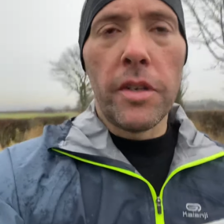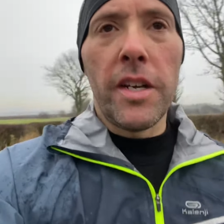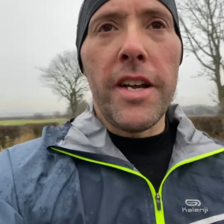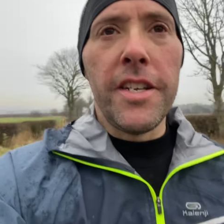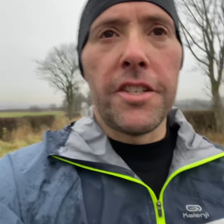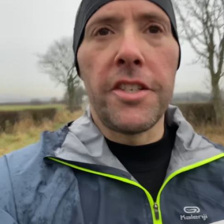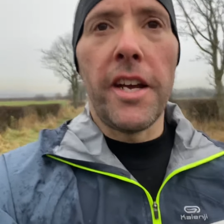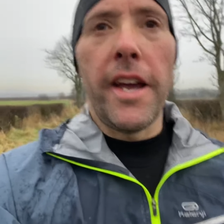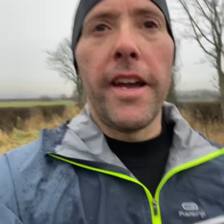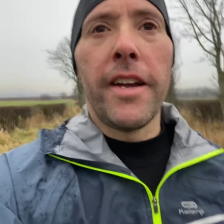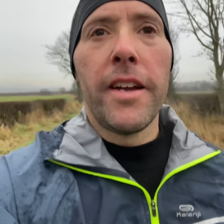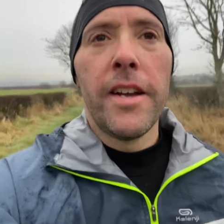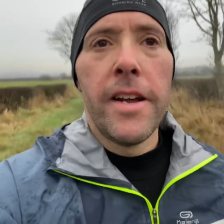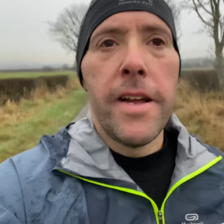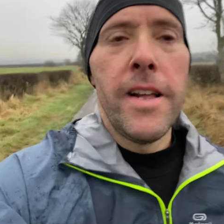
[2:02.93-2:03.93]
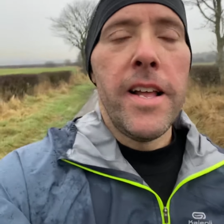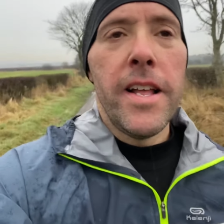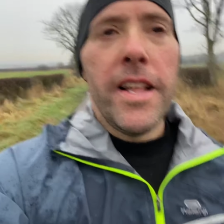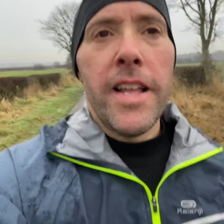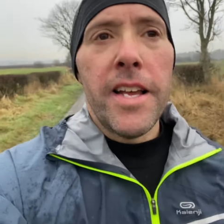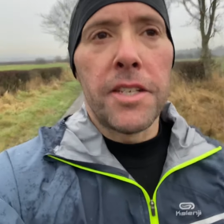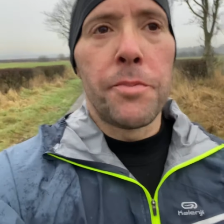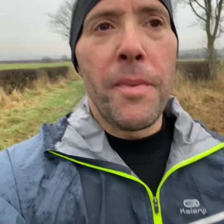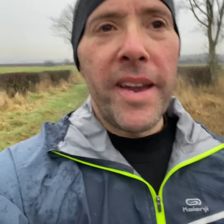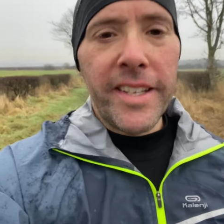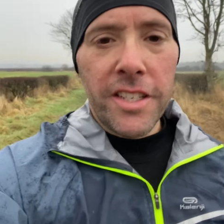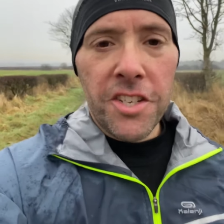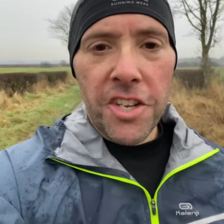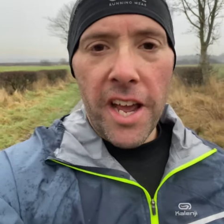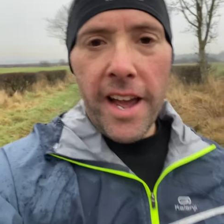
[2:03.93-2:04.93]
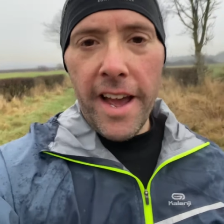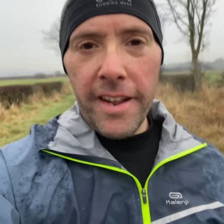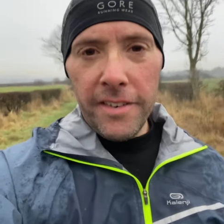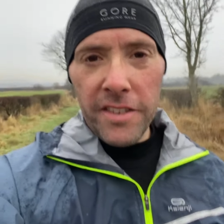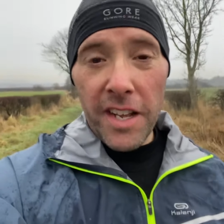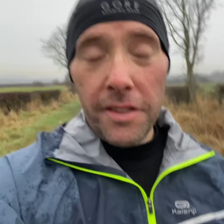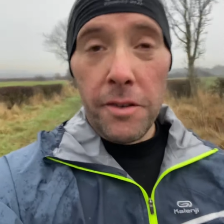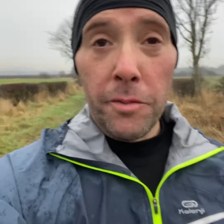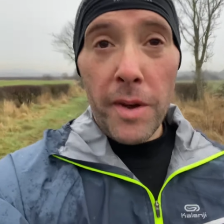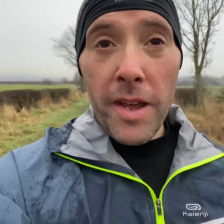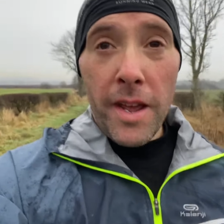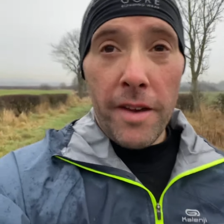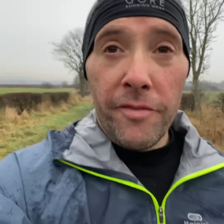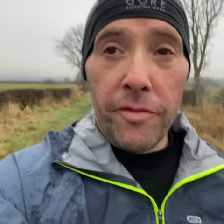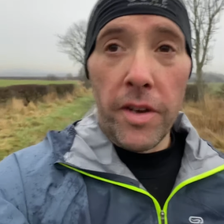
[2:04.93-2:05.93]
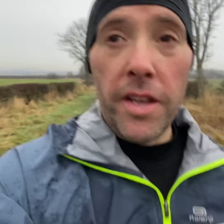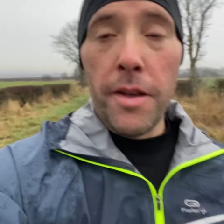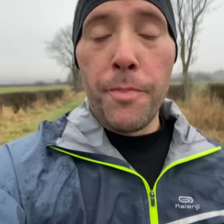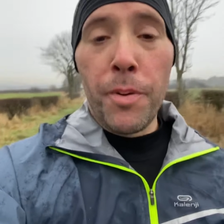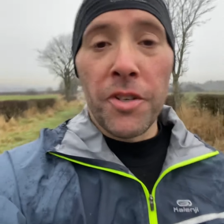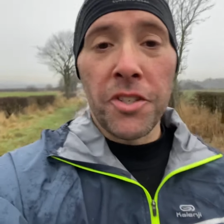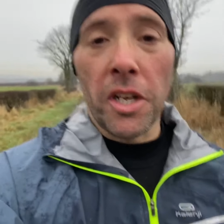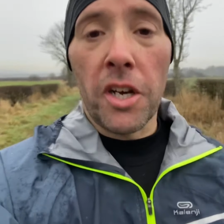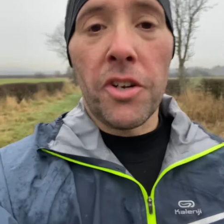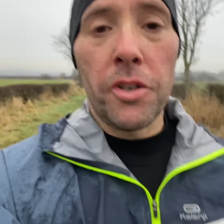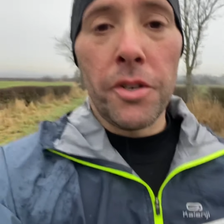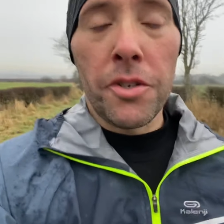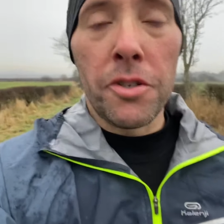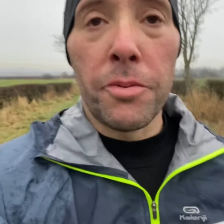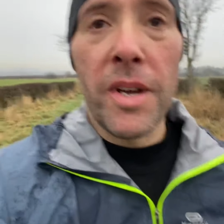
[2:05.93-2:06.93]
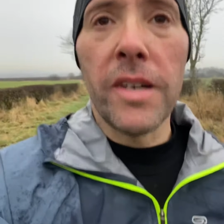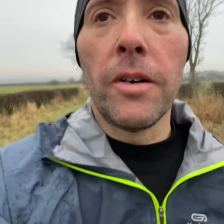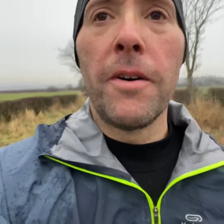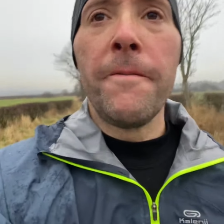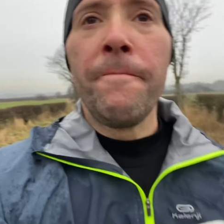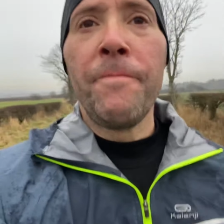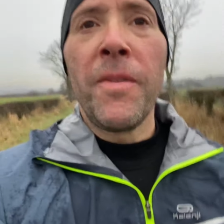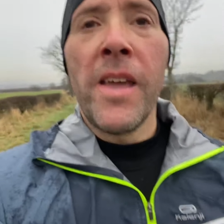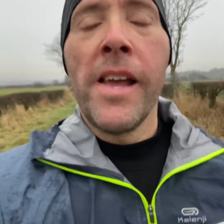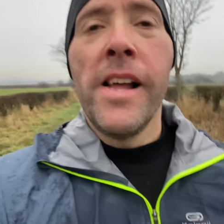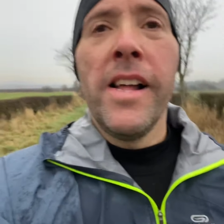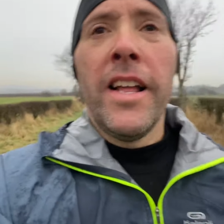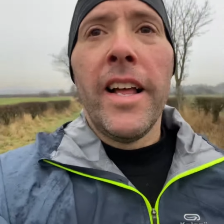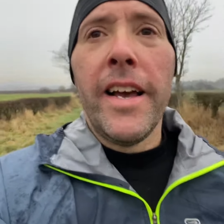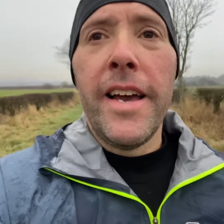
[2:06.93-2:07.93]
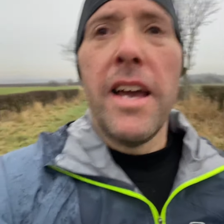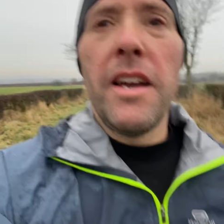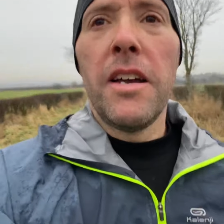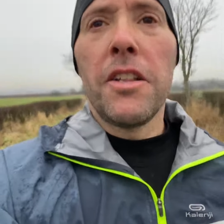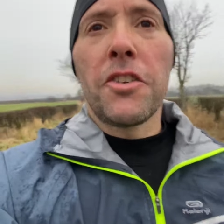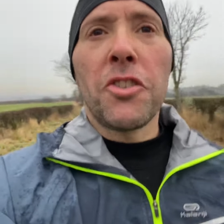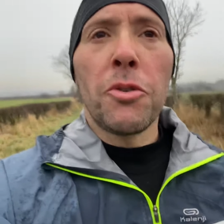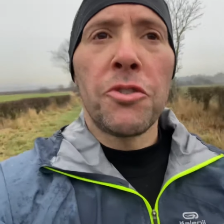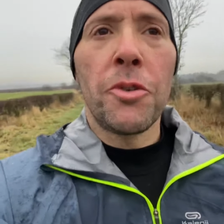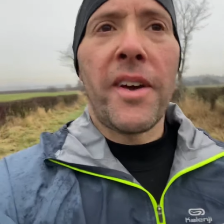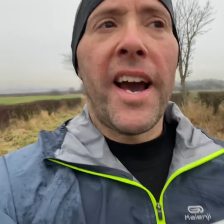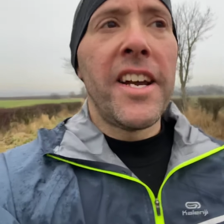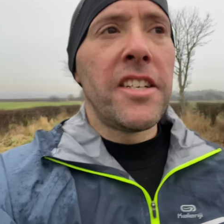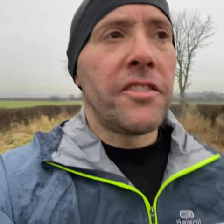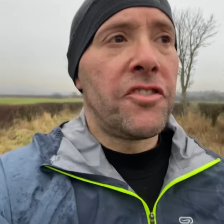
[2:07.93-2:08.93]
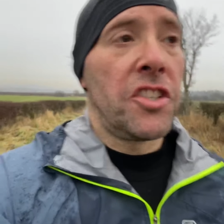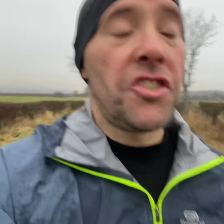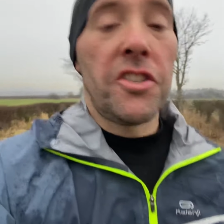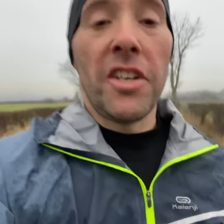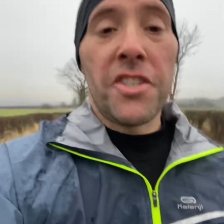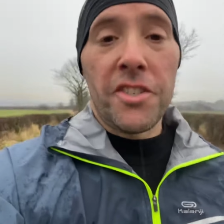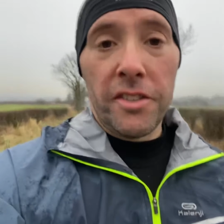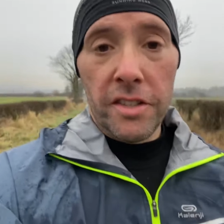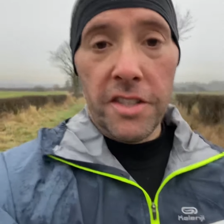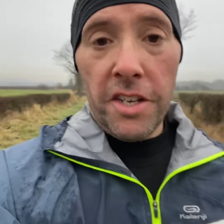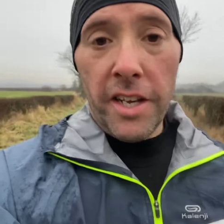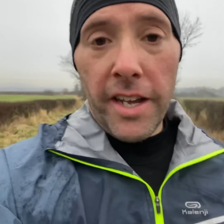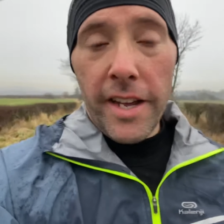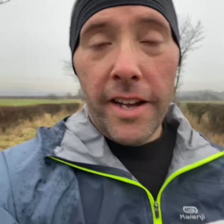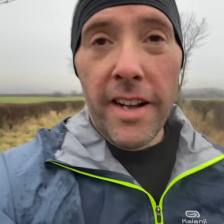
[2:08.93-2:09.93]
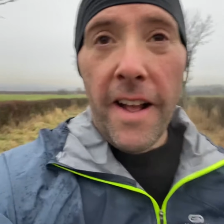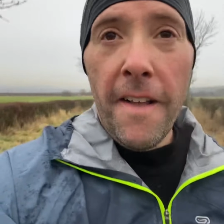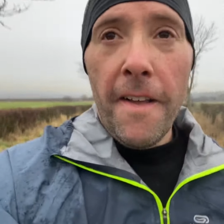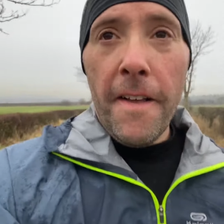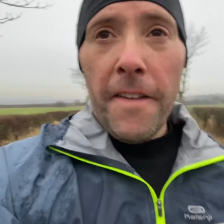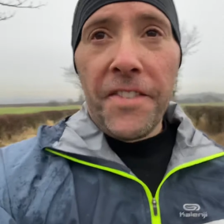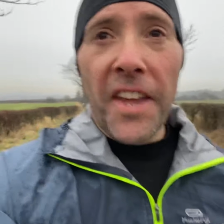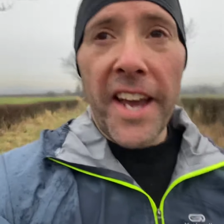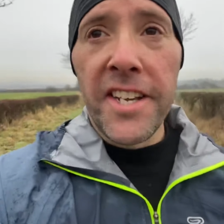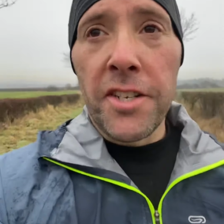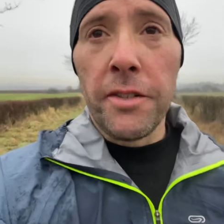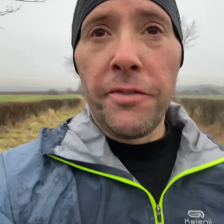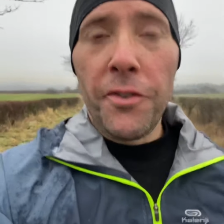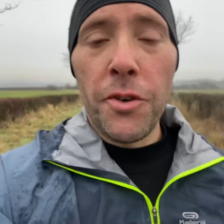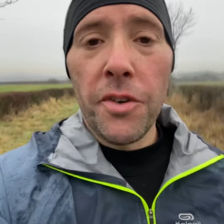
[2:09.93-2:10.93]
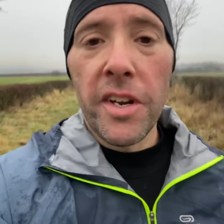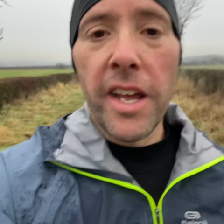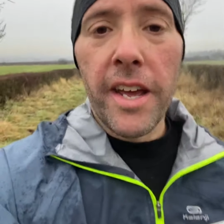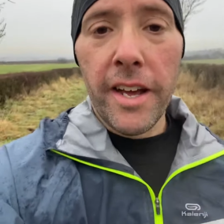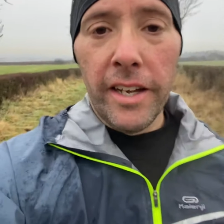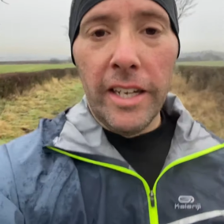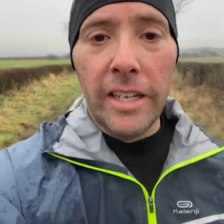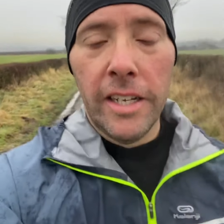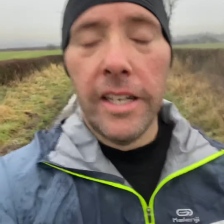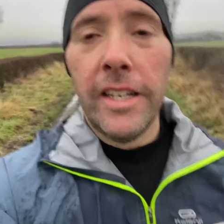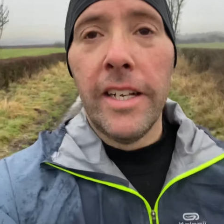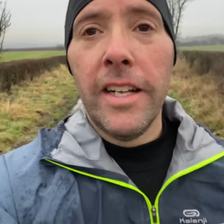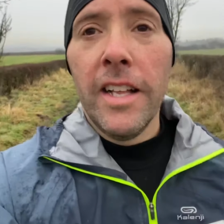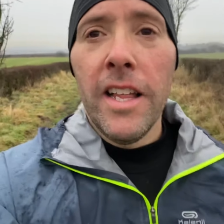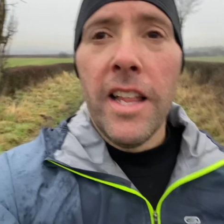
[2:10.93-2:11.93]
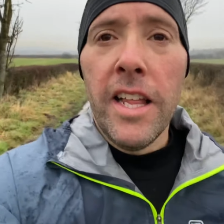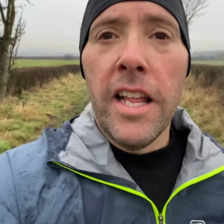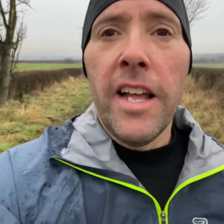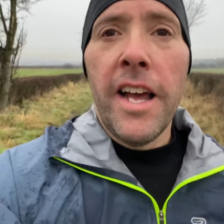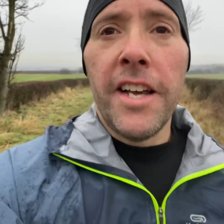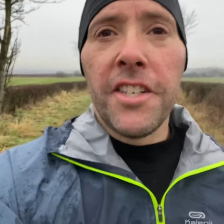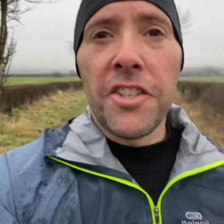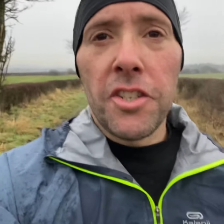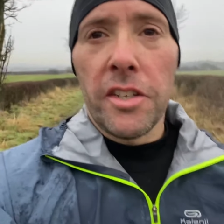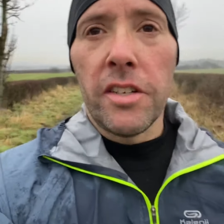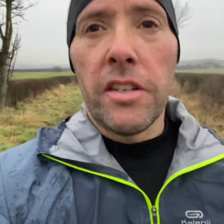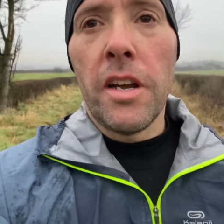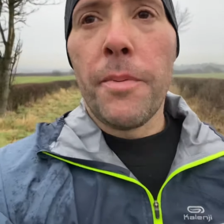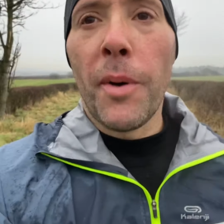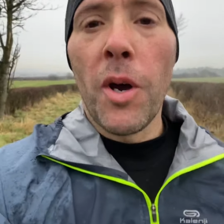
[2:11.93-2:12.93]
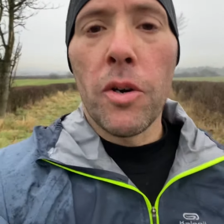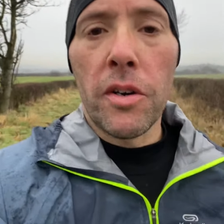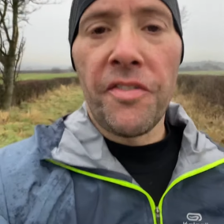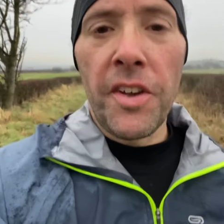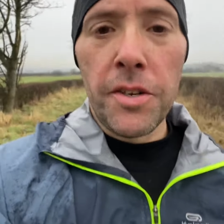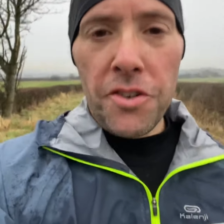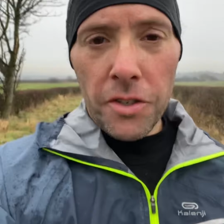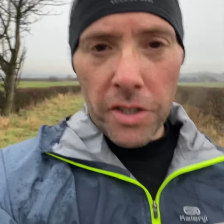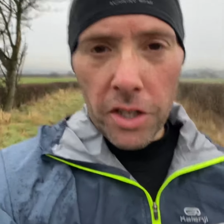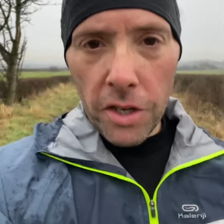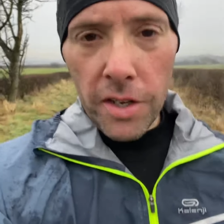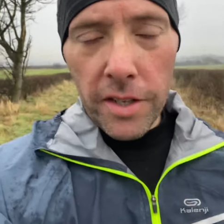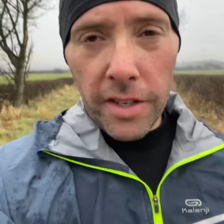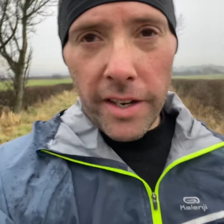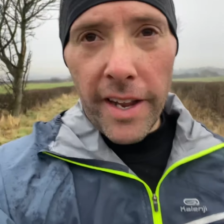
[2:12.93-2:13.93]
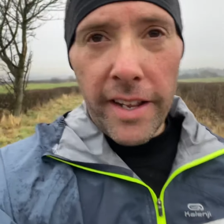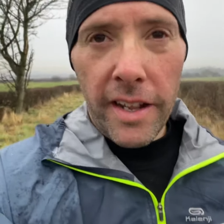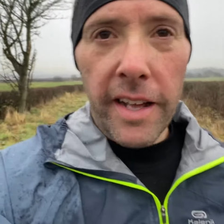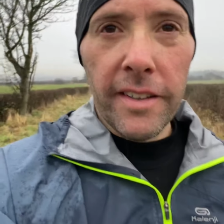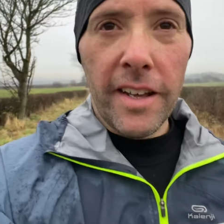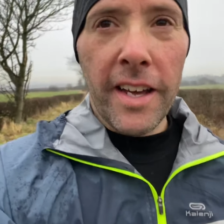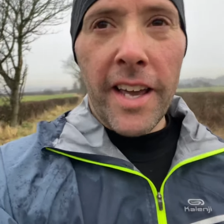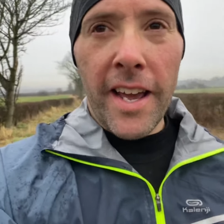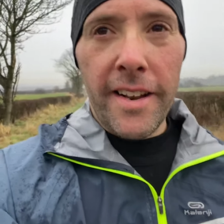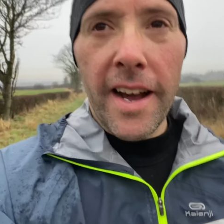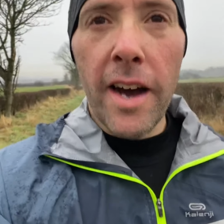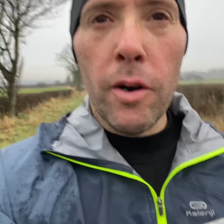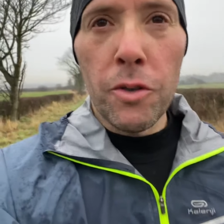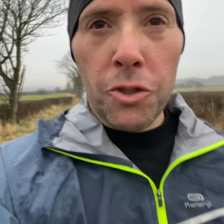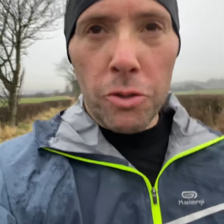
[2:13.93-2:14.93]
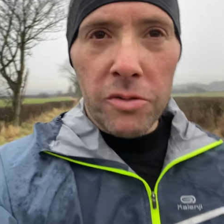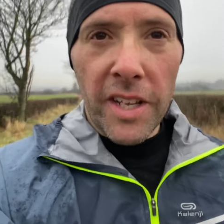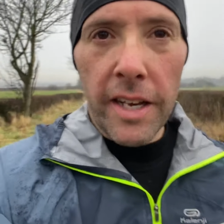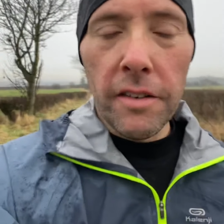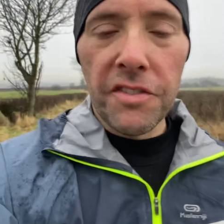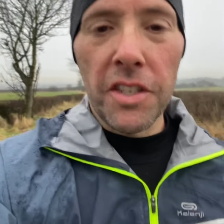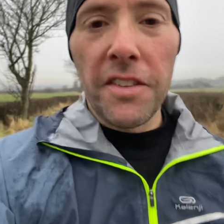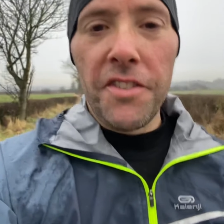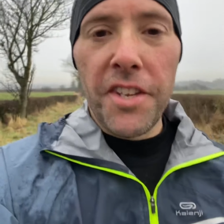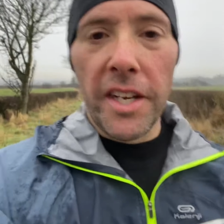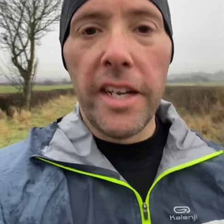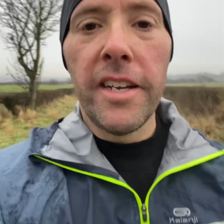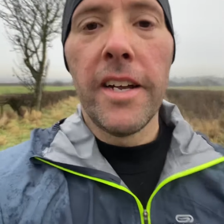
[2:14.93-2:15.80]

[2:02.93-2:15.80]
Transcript: his mindset and the way he puts it across as well. There's also guys, I've just listened to Tyson Fury. His biography is really good, and that also delves into